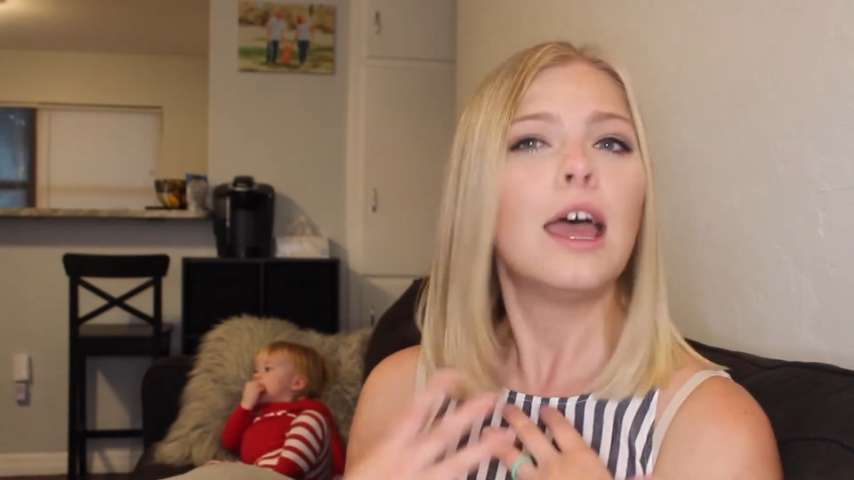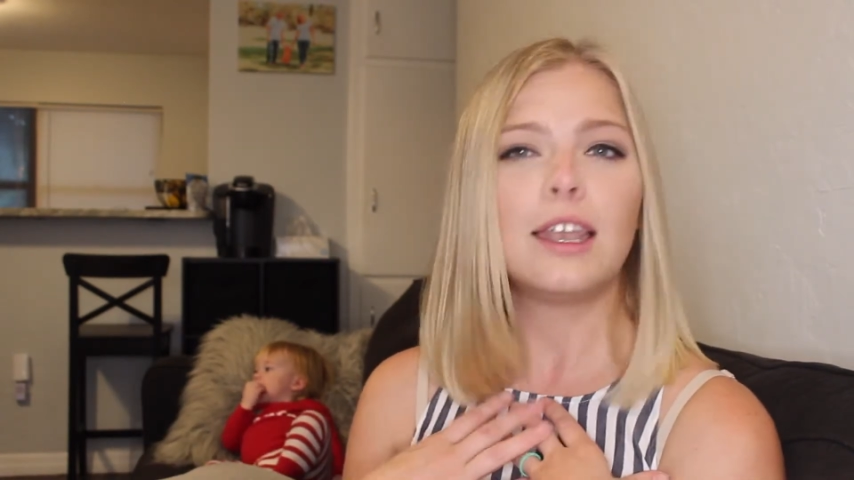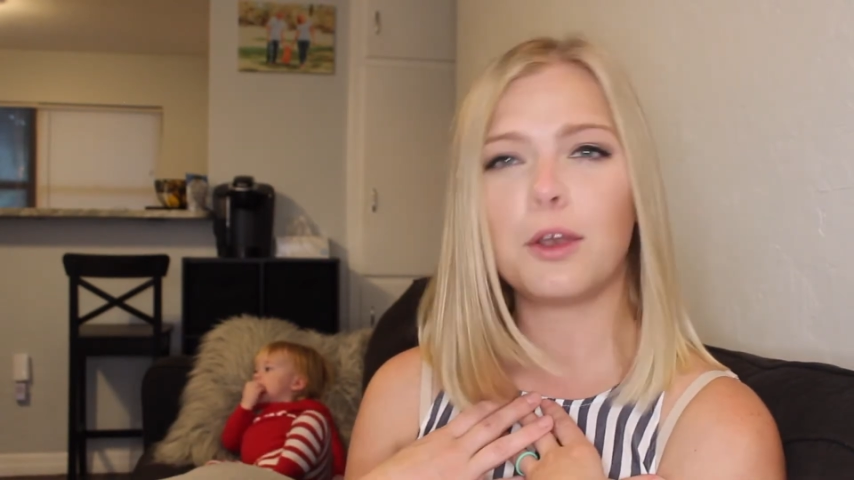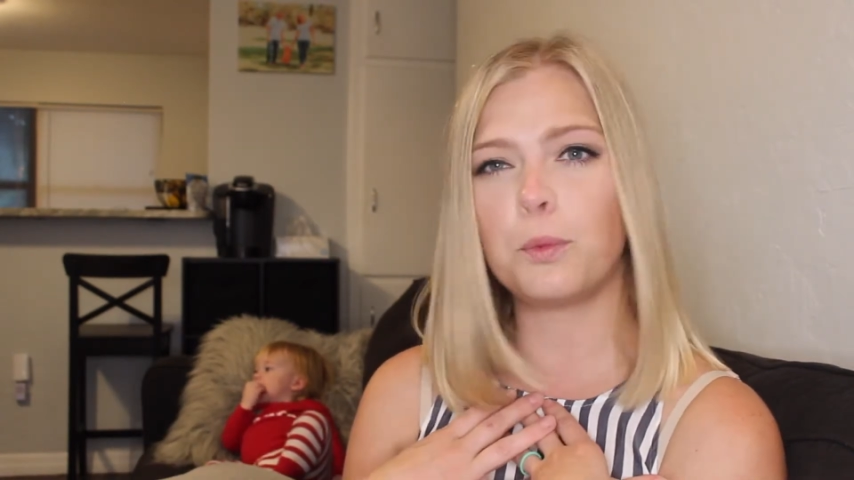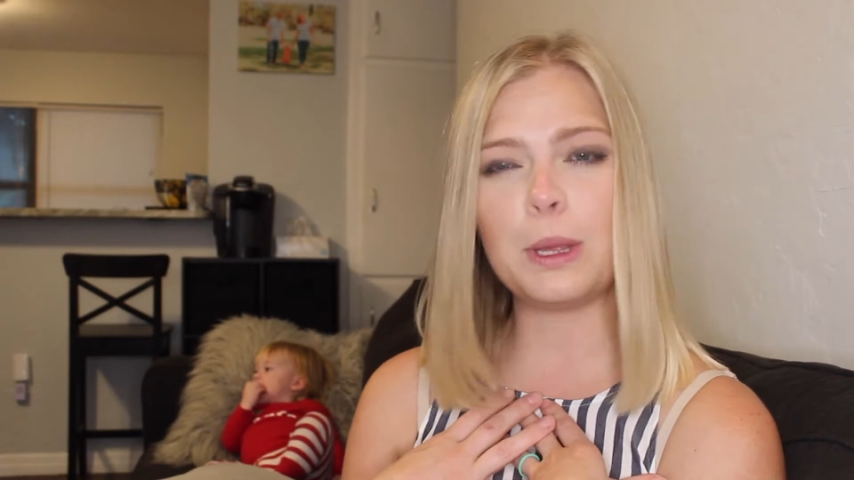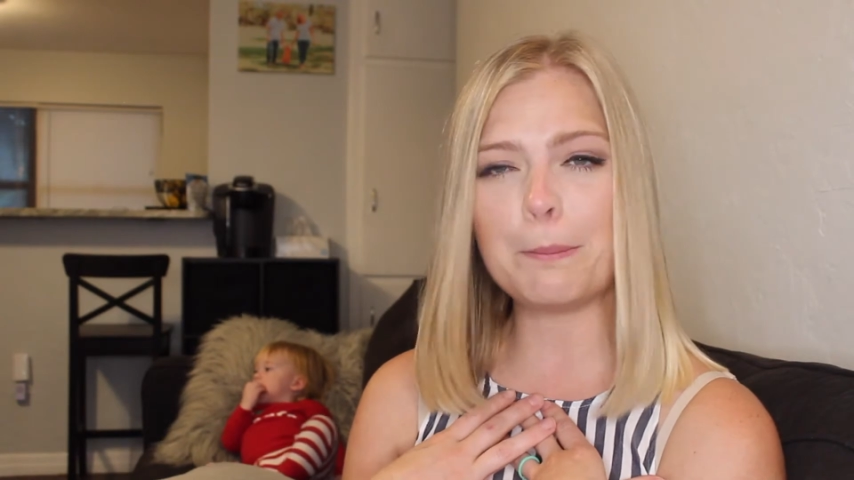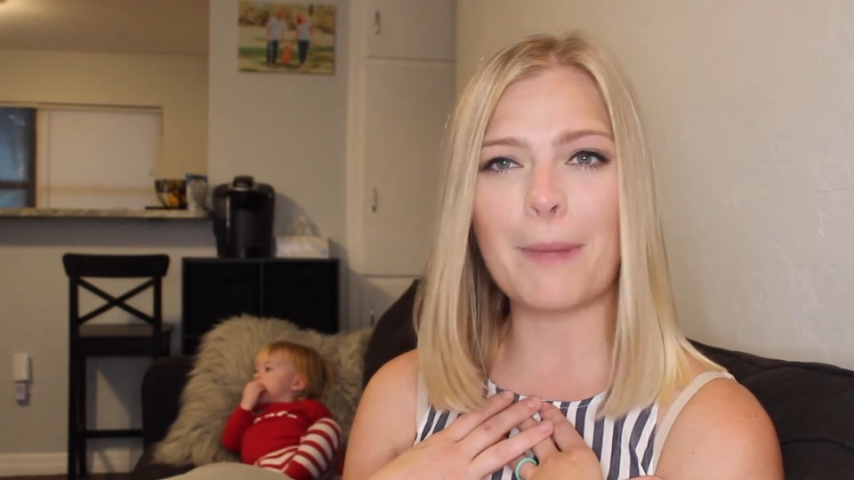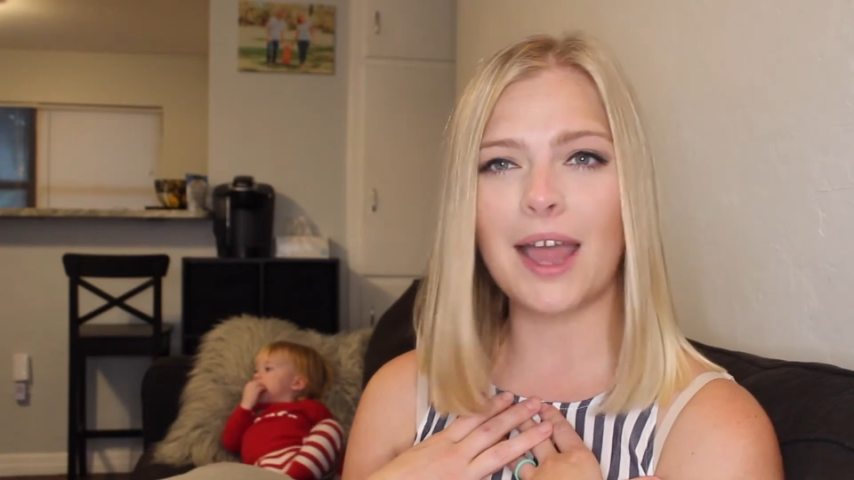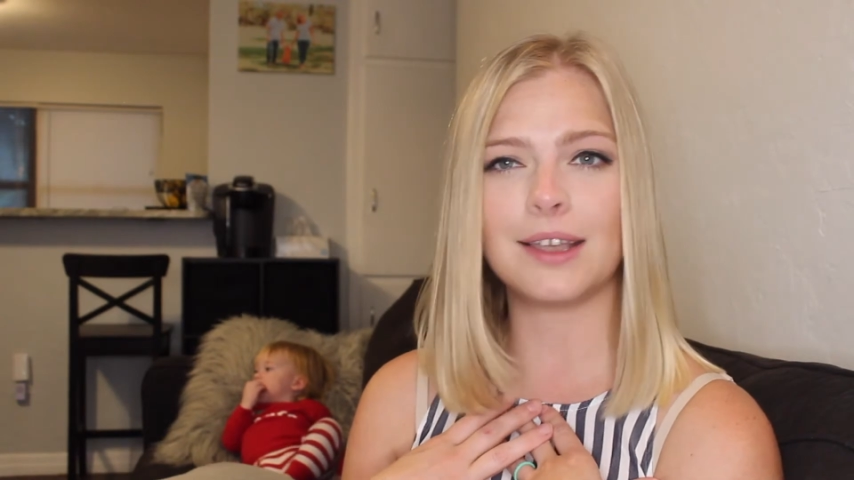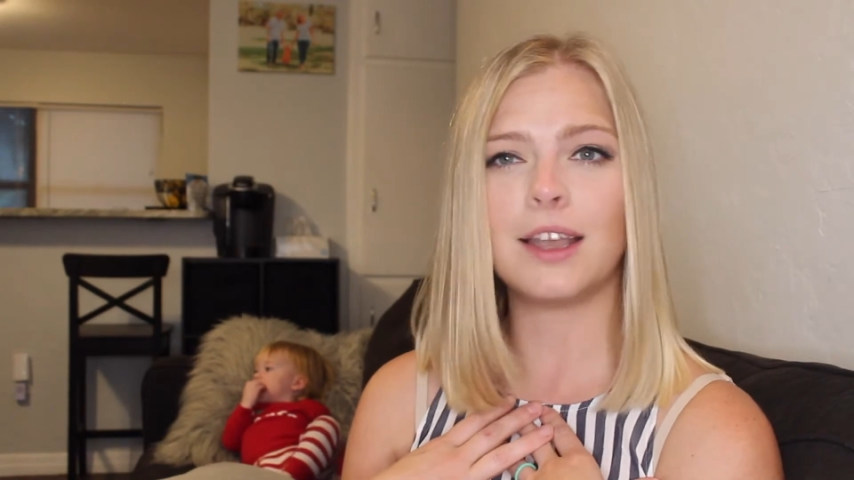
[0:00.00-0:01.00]
that we
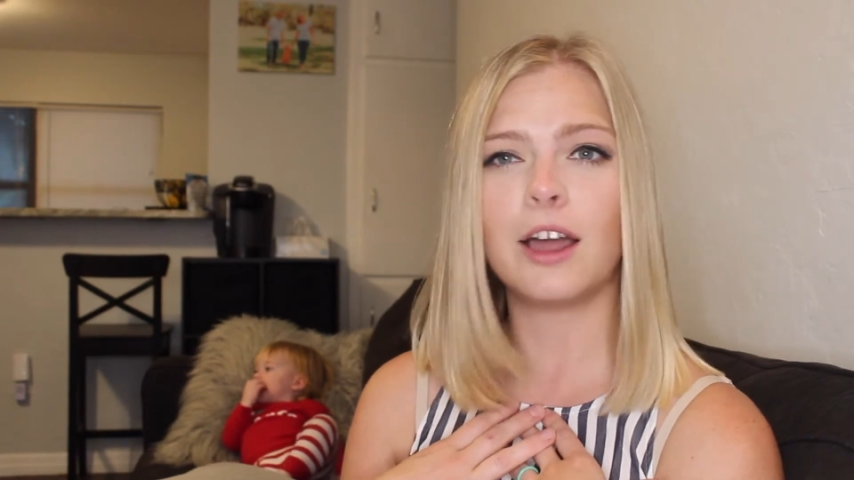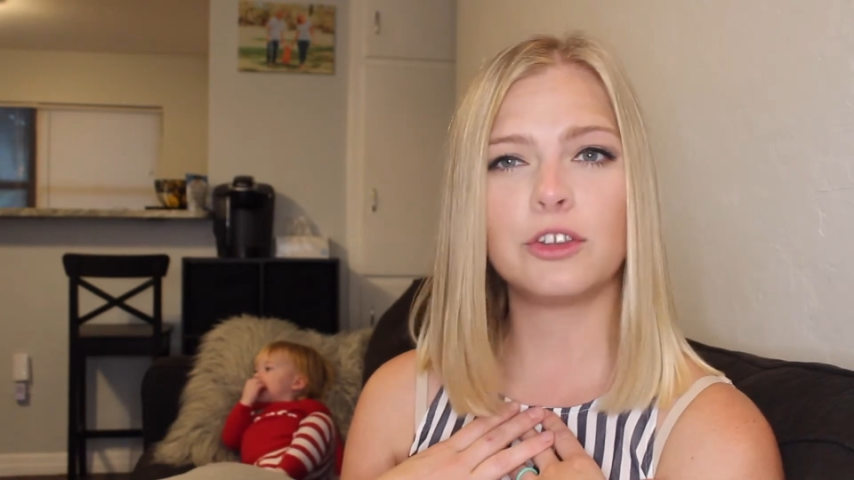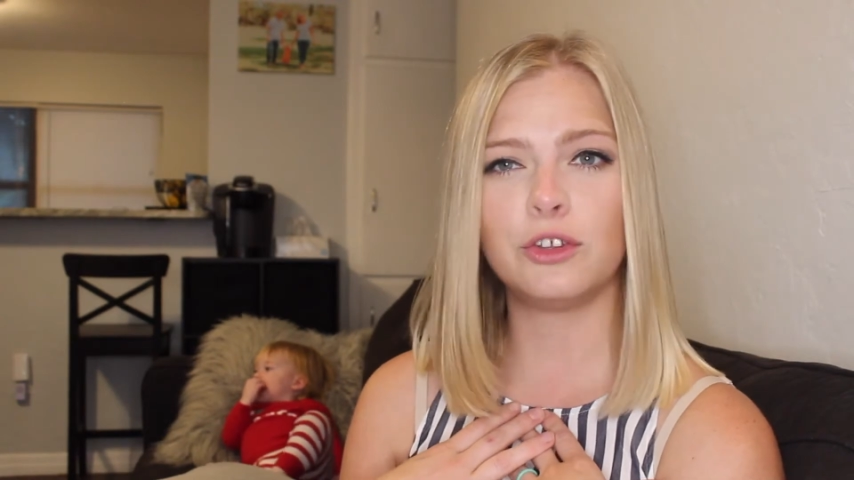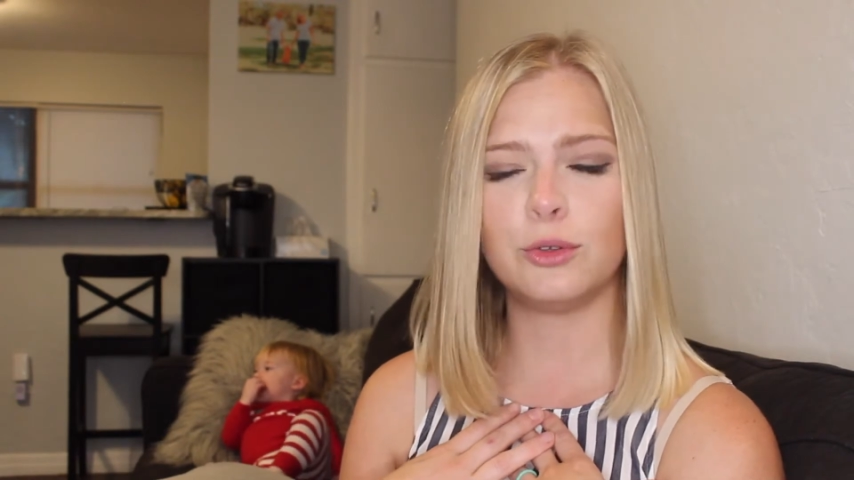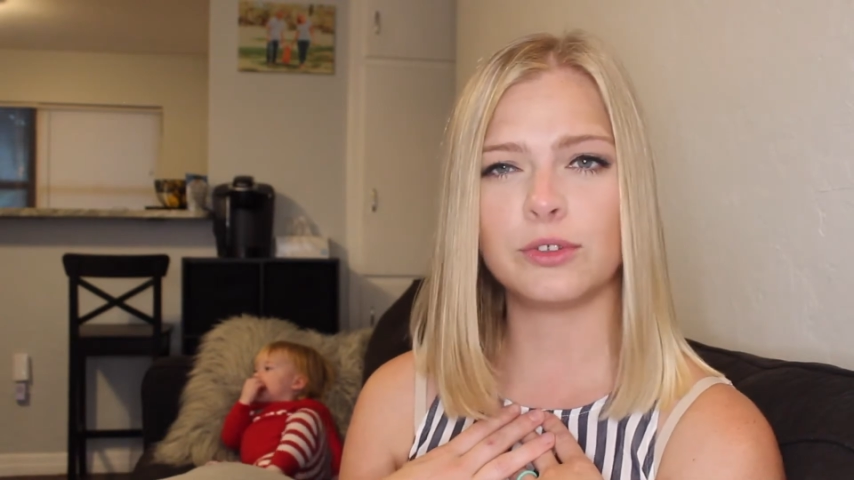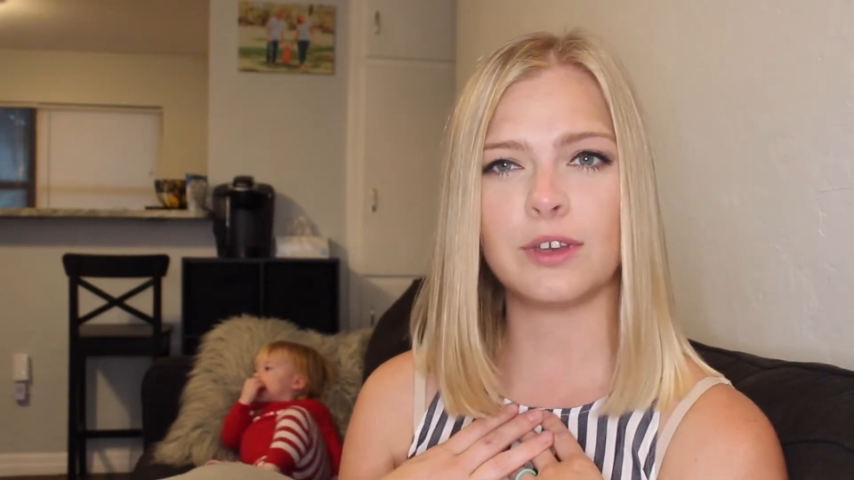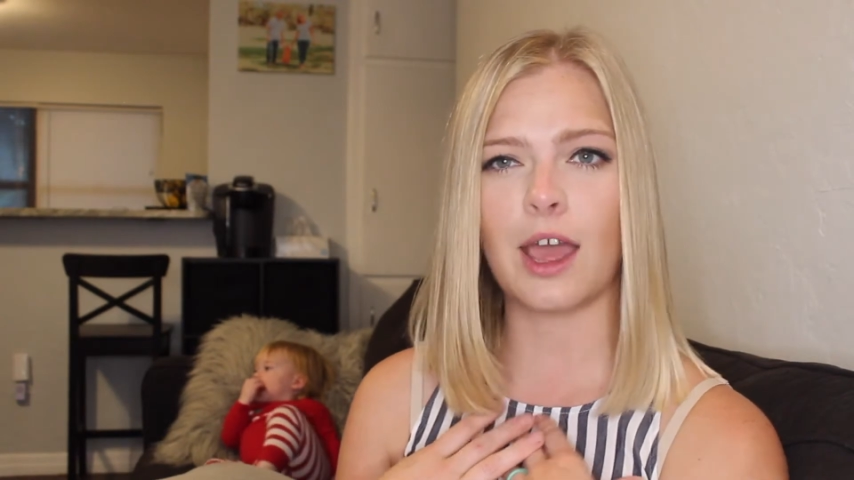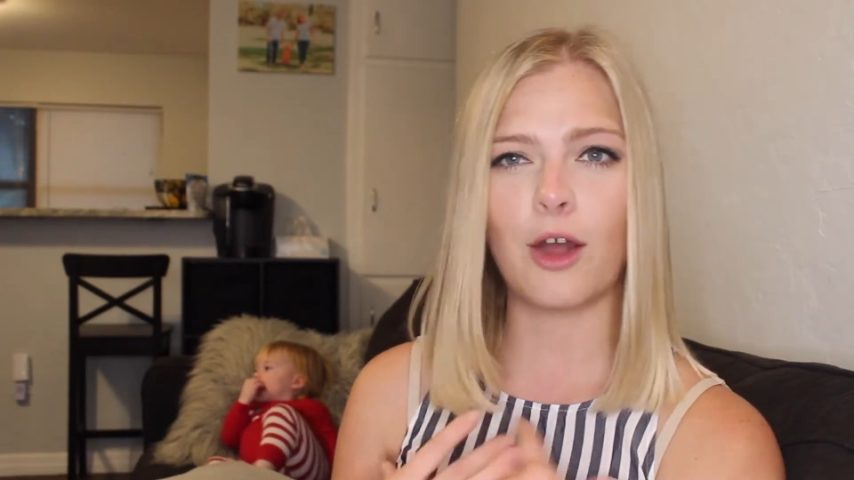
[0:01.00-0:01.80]
might not use in